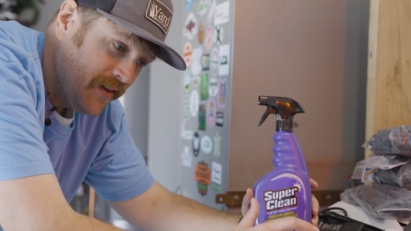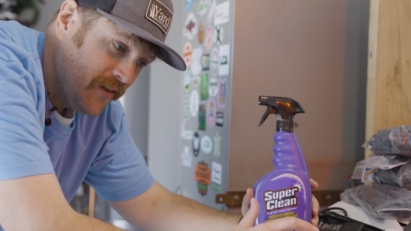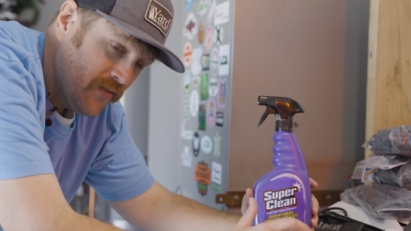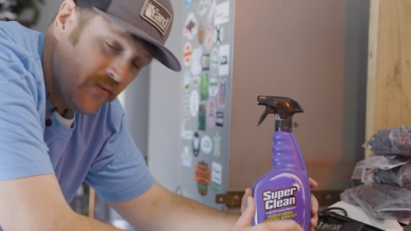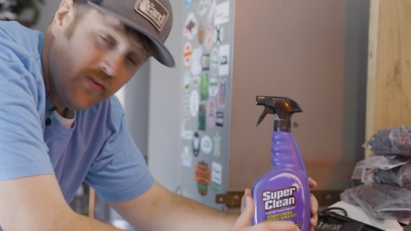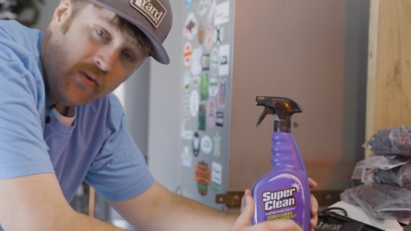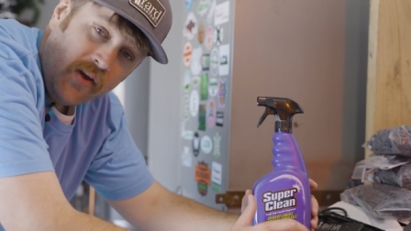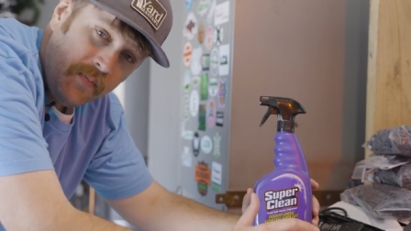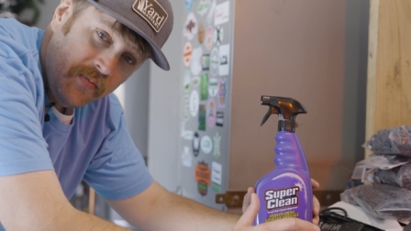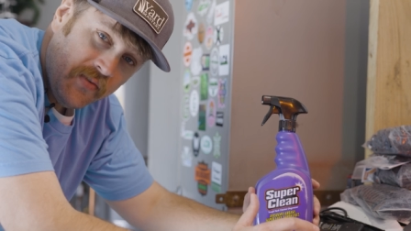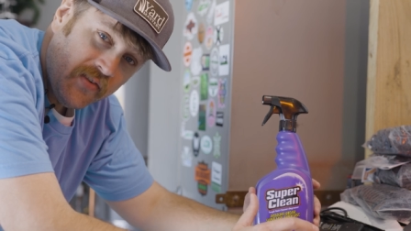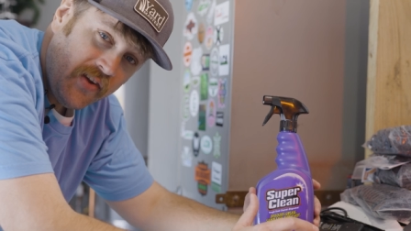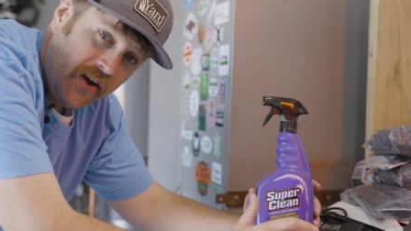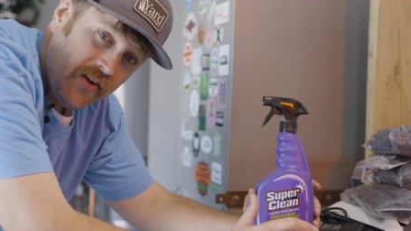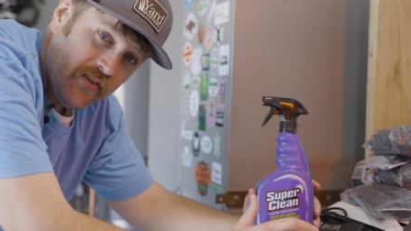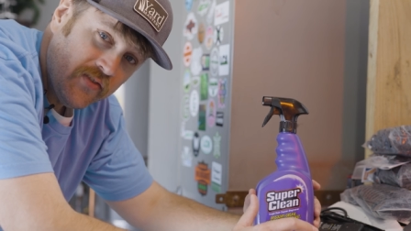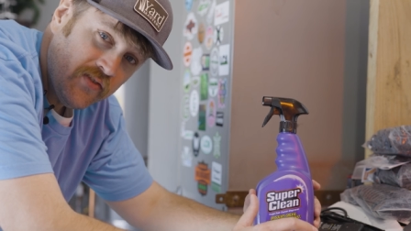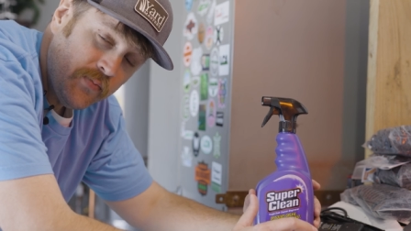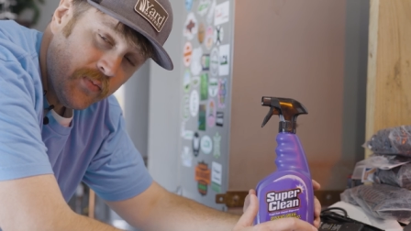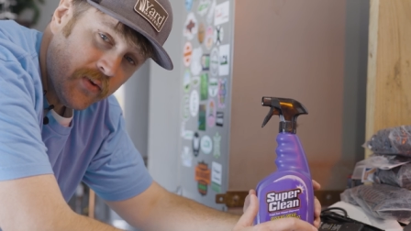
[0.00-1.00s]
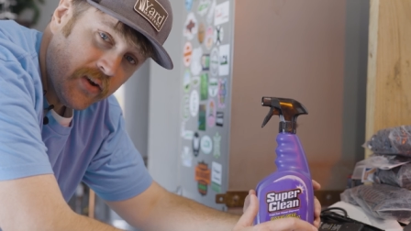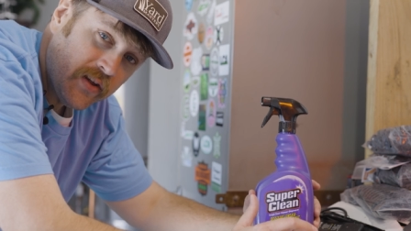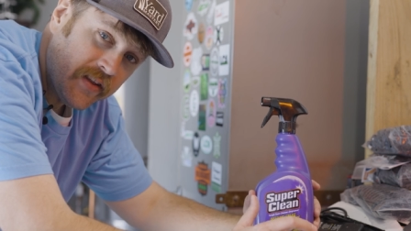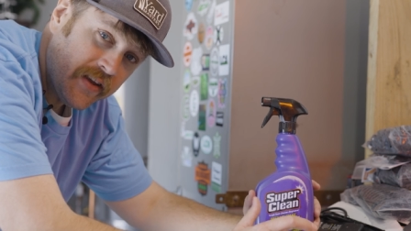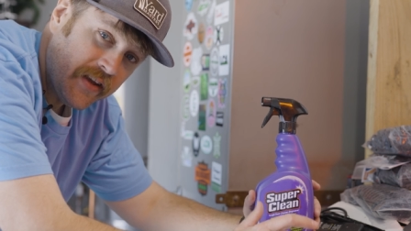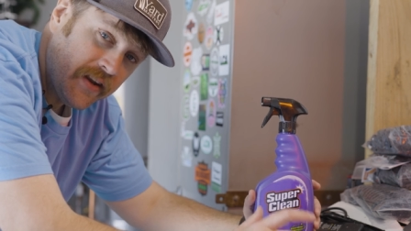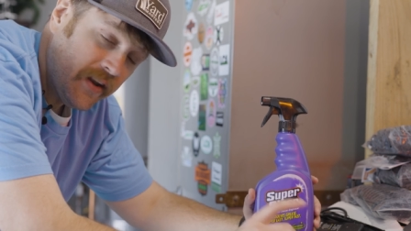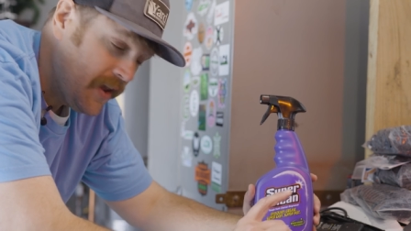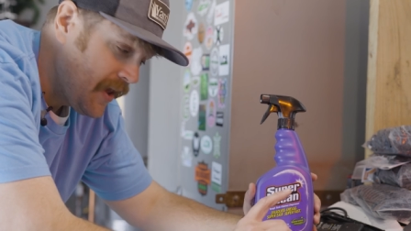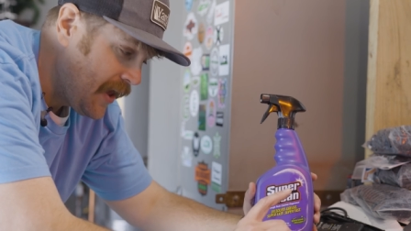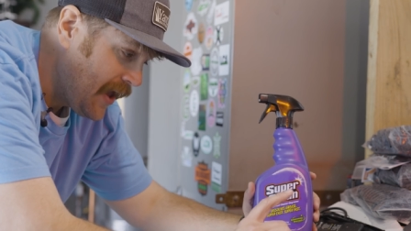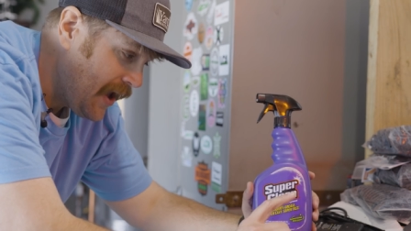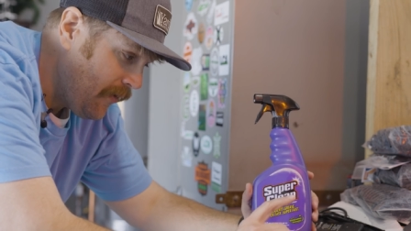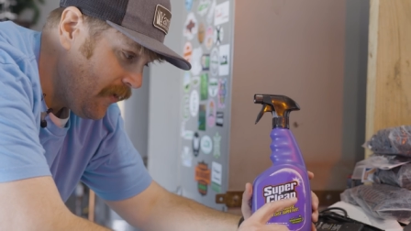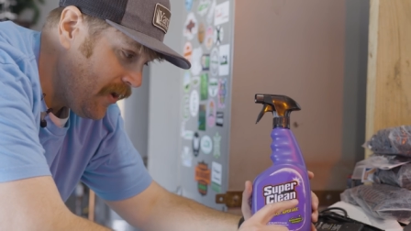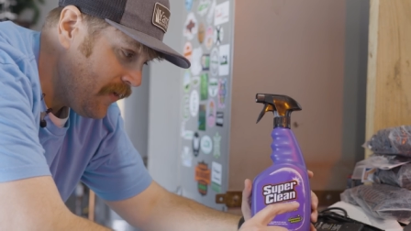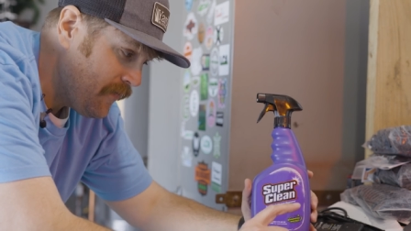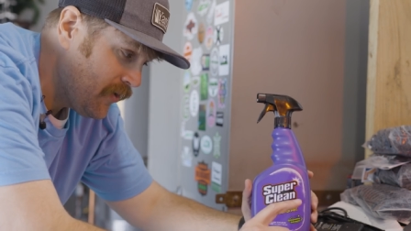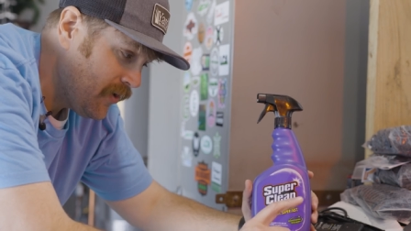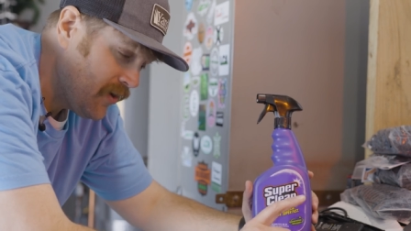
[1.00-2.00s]
So I'm sorry to Super Clean.
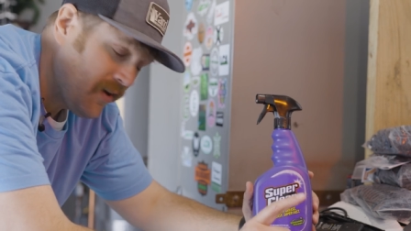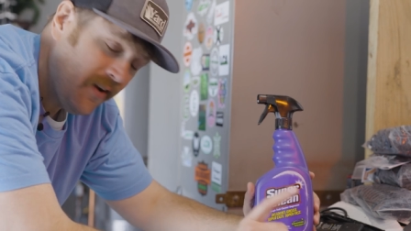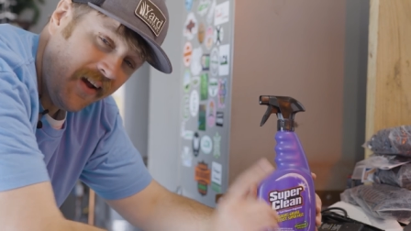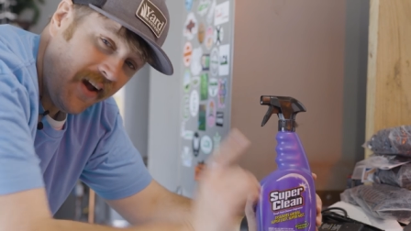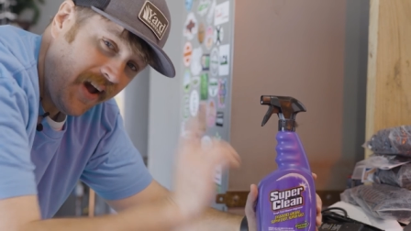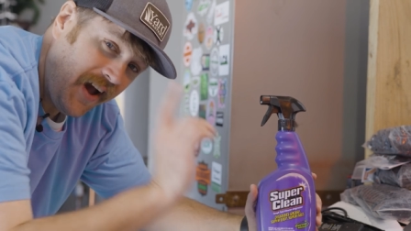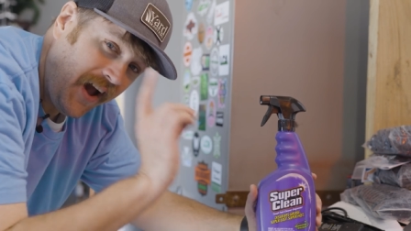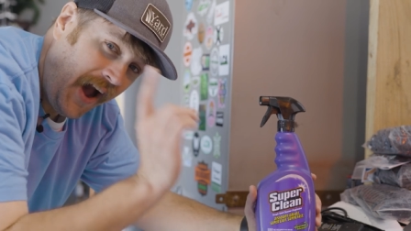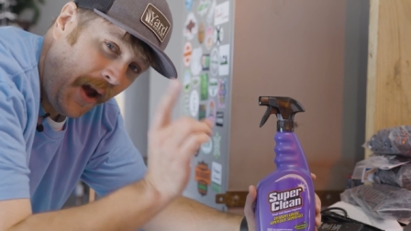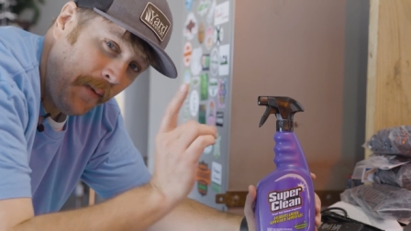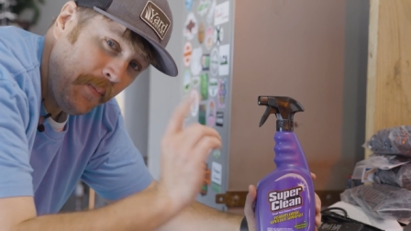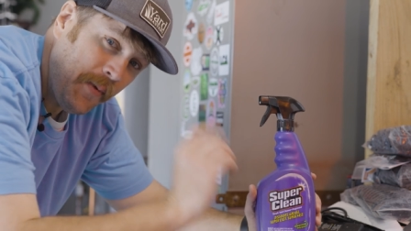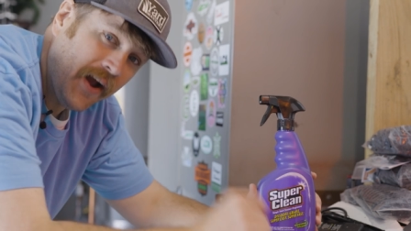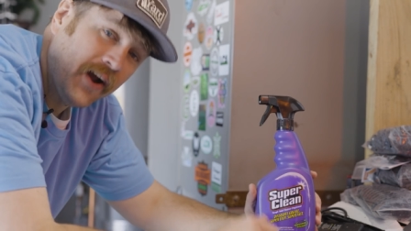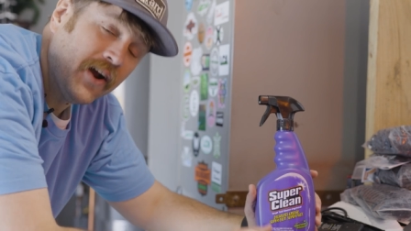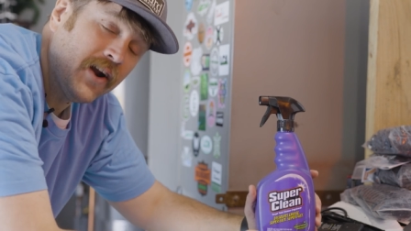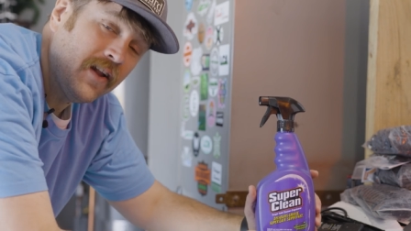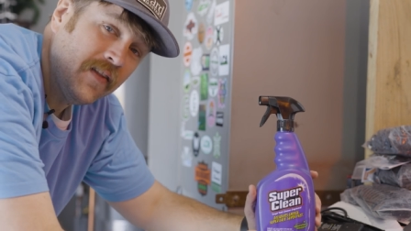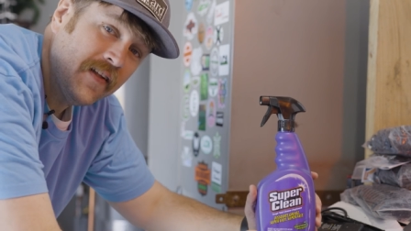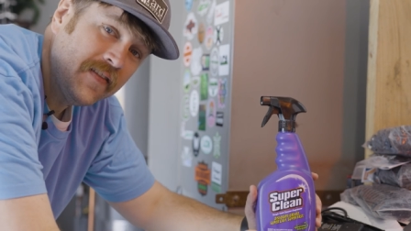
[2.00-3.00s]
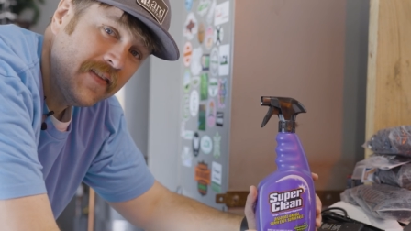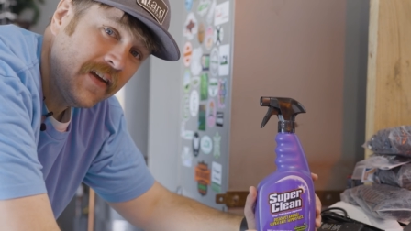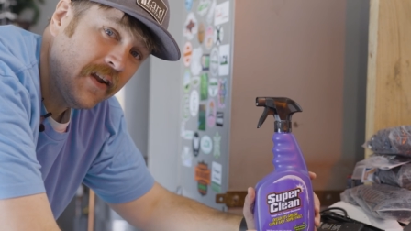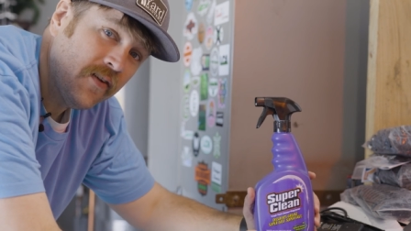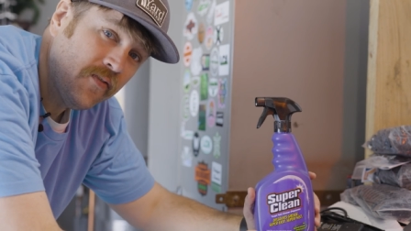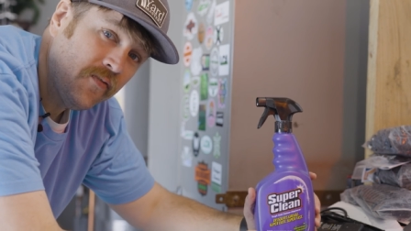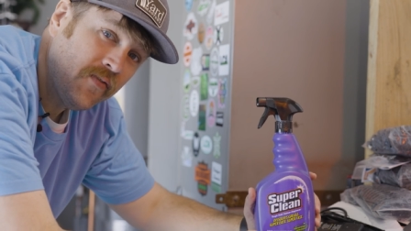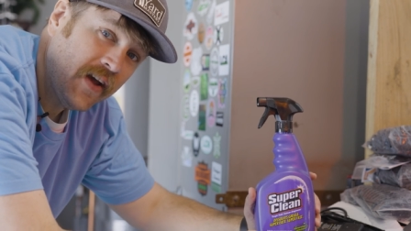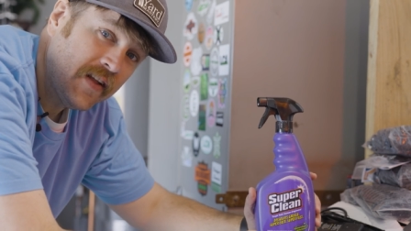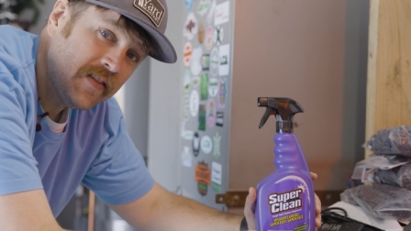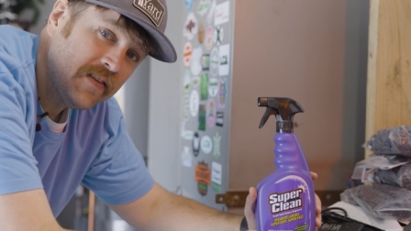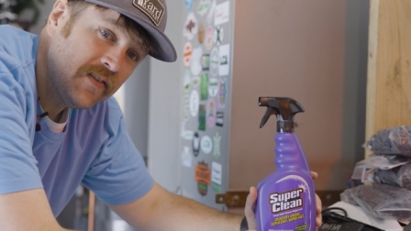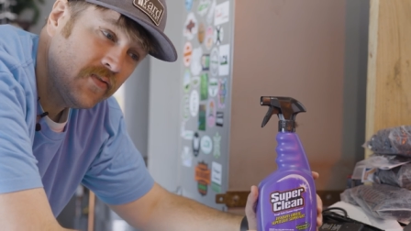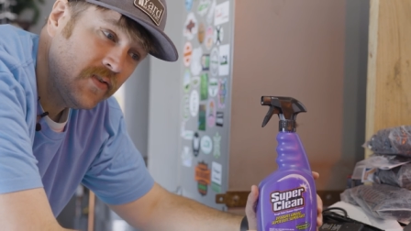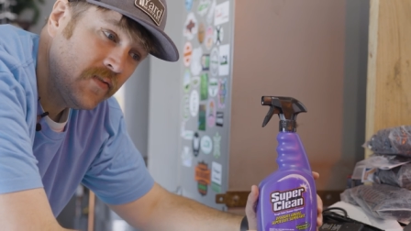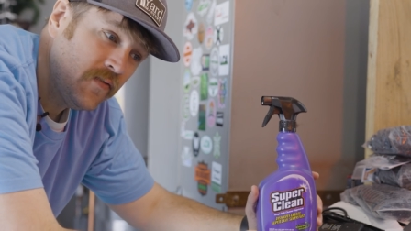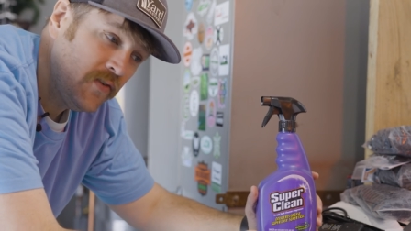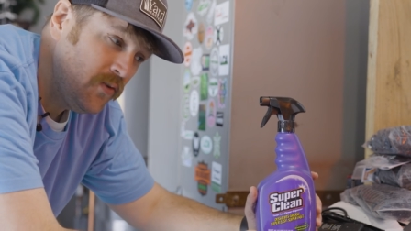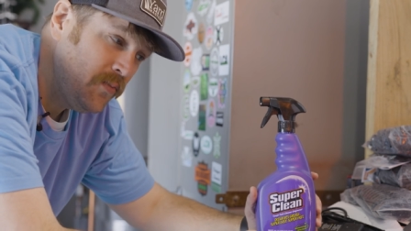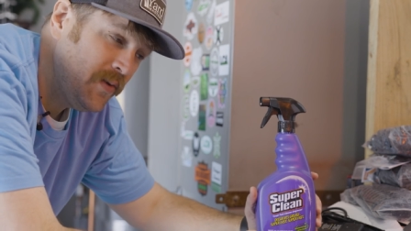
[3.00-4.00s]
However, I'm not gonna let that affect this
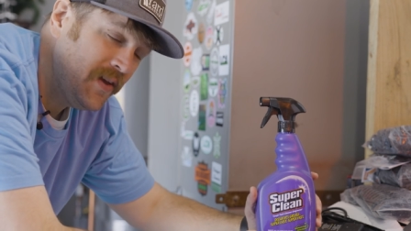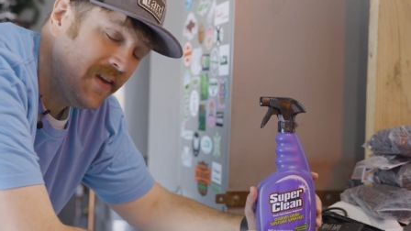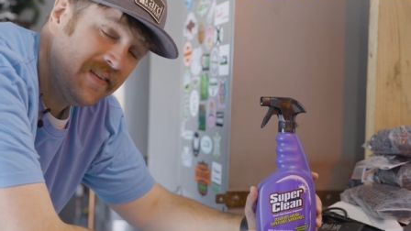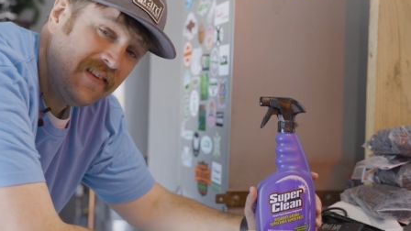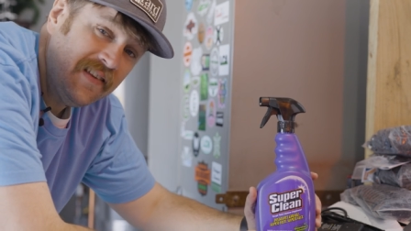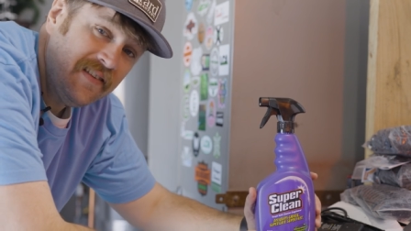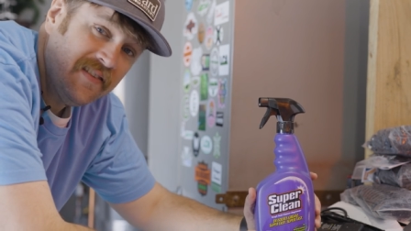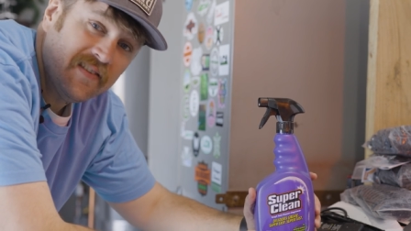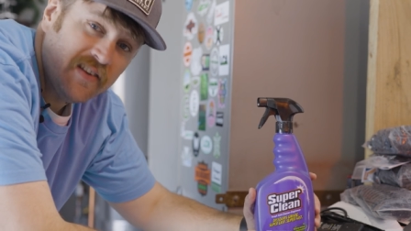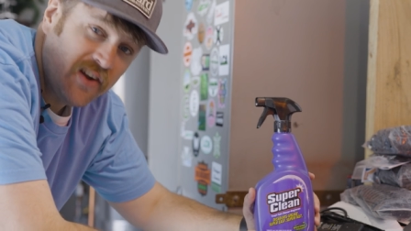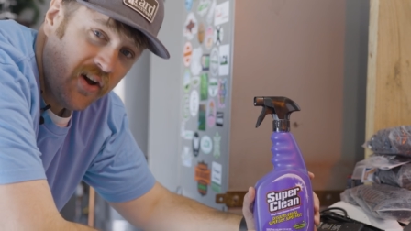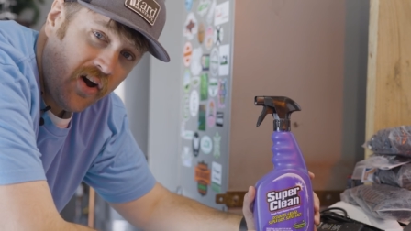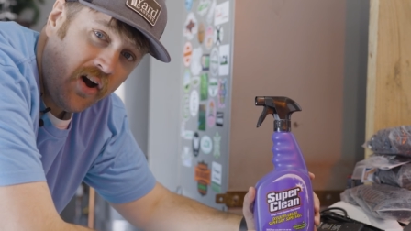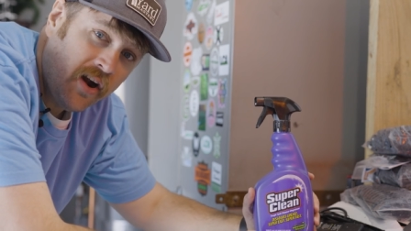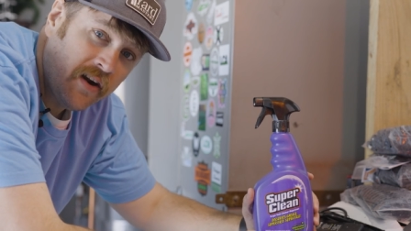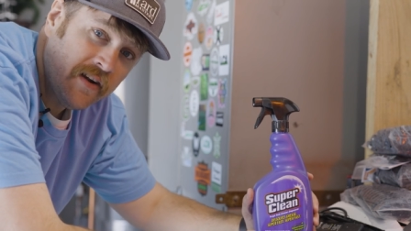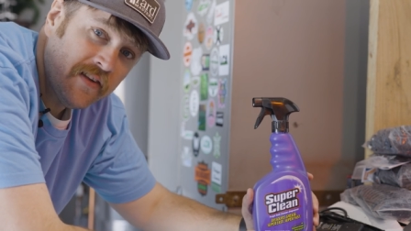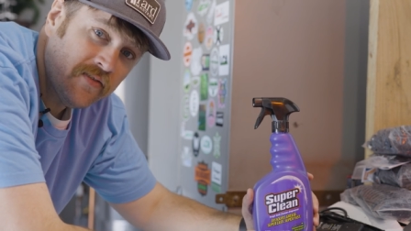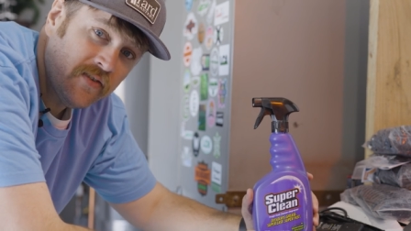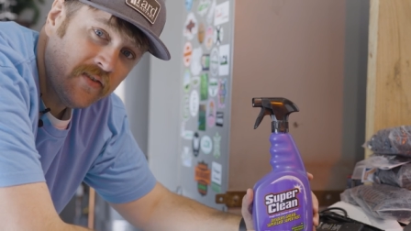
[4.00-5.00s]
review because this is an honest